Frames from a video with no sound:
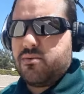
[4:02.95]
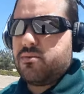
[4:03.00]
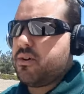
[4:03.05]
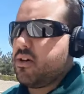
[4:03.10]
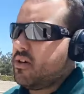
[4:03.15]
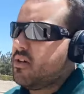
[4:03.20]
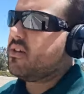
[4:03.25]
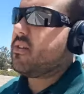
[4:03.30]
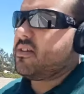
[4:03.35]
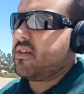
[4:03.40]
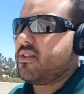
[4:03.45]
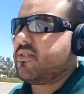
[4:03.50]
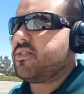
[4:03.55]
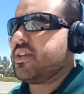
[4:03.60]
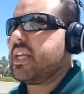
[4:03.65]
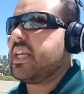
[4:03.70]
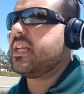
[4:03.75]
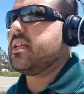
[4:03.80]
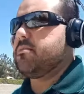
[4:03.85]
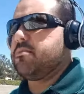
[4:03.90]
Well, you don't
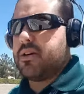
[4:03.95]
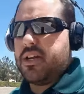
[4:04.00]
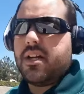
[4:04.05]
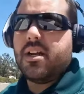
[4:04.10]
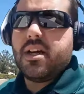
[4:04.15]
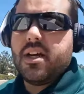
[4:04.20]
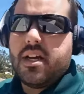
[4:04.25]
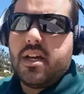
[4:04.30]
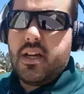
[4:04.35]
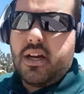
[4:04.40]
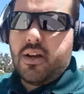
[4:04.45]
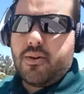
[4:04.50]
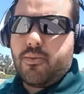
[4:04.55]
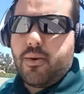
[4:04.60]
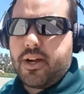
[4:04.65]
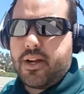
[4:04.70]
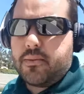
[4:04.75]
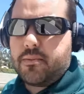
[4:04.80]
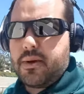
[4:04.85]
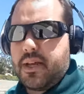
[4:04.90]
need it, but I'd
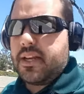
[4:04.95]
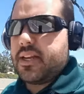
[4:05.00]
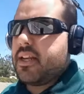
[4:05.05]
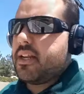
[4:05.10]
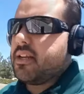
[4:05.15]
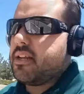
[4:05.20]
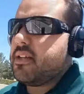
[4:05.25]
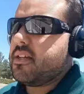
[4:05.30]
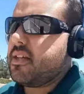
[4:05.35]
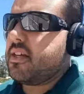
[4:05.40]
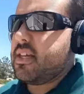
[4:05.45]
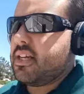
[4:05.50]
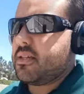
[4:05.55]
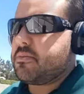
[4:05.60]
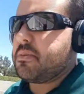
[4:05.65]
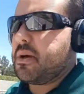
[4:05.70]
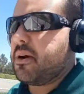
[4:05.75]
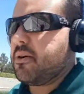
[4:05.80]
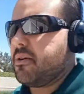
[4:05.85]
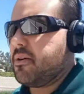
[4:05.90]
recommend it in case
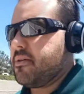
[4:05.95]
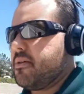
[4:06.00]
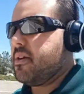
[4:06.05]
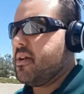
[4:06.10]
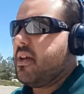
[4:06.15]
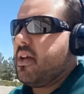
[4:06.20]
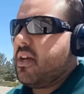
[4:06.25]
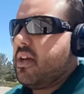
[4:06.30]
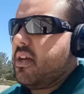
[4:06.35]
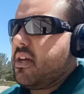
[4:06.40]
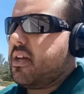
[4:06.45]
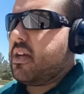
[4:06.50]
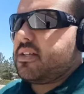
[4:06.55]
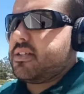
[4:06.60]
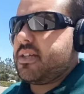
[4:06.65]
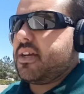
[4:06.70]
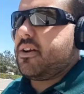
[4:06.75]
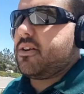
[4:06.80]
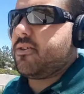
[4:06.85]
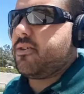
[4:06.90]
power cuts
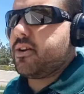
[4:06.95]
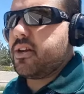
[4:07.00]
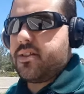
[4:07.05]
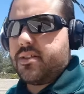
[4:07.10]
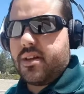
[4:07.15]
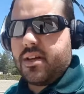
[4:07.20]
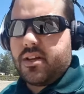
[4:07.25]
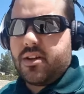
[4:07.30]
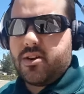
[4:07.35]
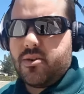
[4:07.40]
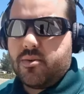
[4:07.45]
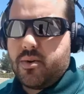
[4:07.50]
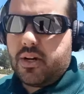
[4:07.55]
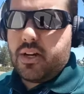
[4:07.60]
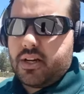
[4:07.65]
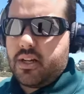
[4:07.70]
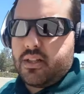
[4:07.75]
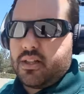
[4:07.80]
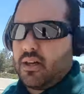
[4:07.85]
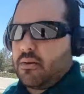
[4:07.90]
out or anything. You don't want
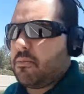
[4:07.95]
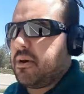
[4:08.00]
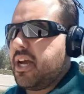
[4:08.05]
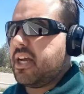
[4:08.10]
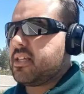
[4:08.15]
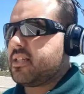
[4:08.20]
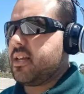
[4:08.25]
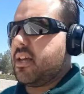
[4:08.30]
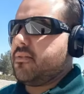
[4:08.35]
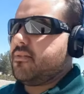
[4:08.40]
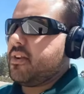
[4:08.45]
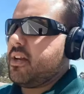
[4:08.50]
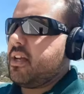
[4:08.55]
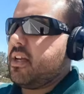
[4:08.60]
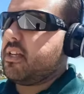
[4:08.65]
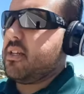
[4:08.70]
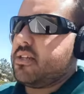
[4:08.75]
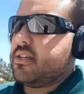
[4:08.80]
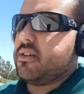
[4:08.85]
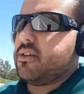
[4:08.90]
anything back siphoning
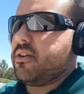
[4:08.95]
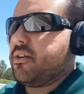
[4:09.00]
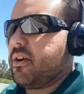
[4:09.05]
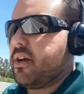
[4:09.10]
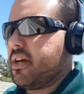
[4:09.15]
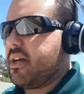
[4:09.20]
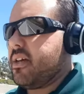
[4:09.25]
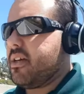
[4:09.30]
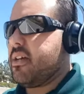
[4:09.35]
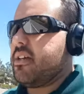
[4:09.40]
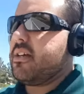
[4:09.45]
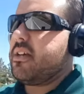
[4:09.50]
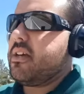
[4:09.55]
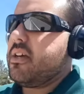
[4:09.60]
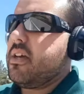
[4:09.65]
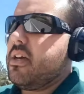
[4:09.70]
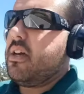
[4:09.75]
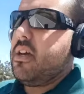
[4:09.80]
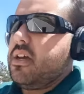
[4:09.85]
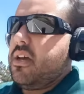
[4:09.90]
into your uh,
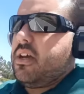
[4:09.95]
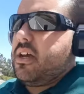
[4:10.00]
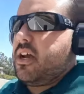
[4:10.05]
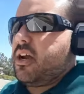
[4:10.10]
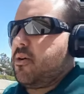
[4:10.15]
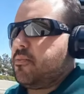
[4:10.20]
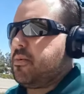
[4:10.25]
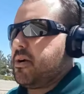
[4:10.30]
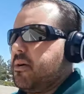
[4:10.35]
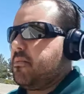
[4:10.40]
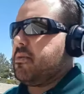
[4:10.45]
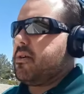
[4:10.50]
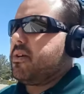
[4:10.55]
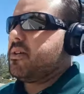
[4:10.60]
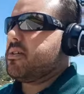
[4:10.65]
air pump.